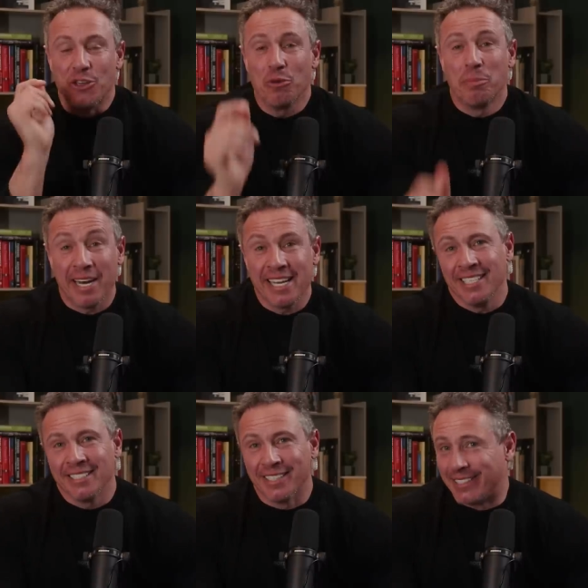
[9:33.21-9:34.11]
You buy
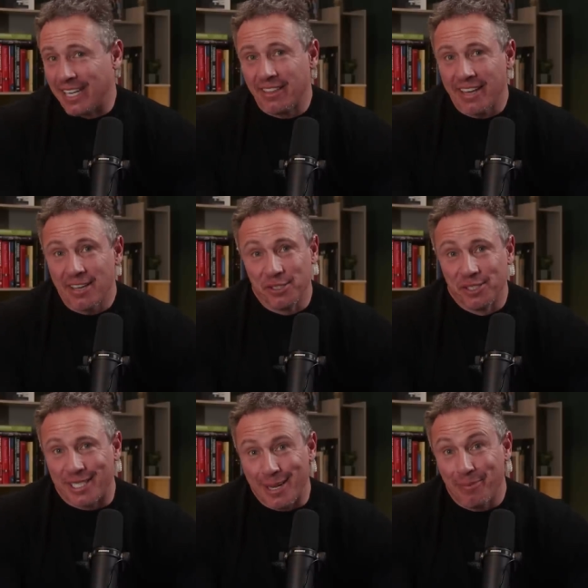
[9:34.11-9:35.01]
into the
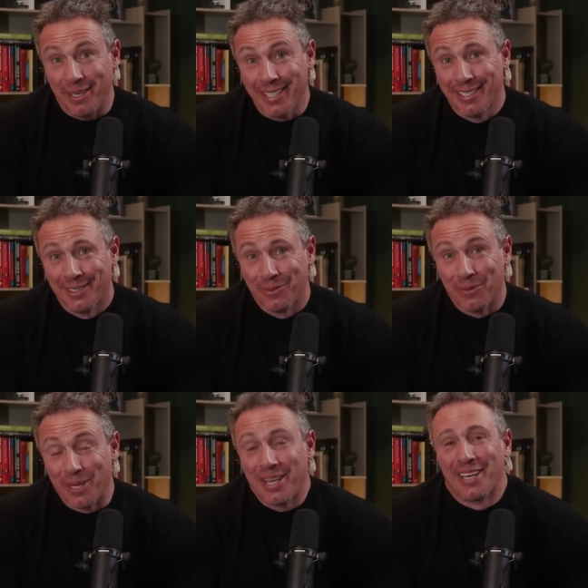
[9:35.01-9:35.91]
10,000 step thing
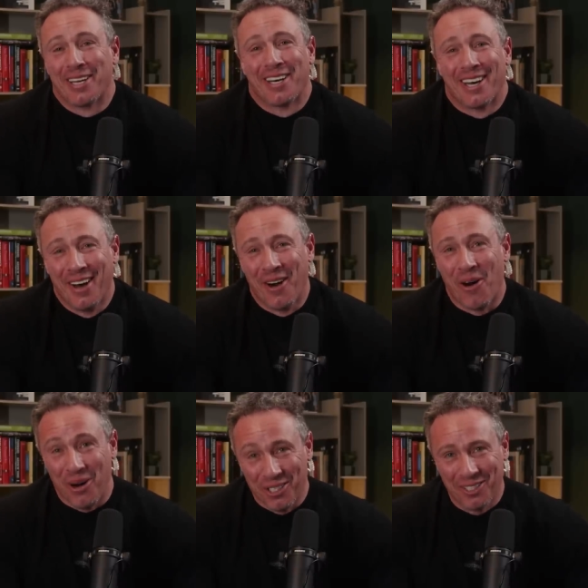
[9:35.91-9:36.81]
with
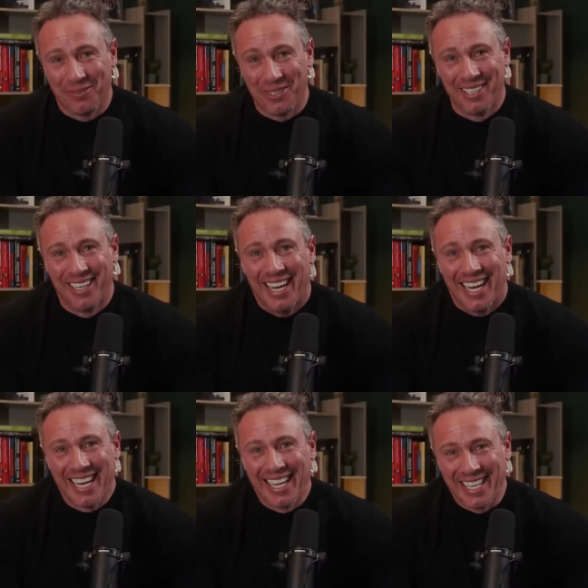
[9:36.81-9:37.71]
all of you?
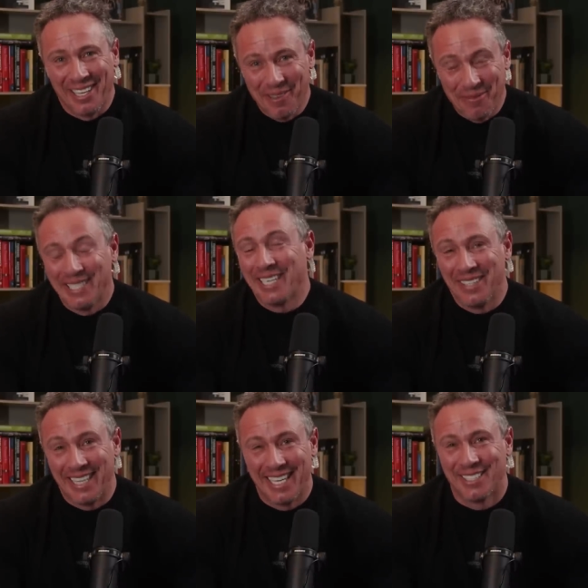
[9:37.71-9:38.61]
You believe
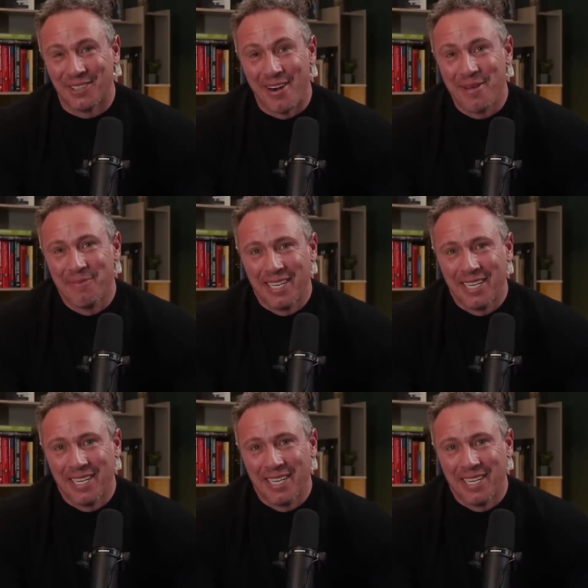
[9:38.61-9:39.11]
that that's the right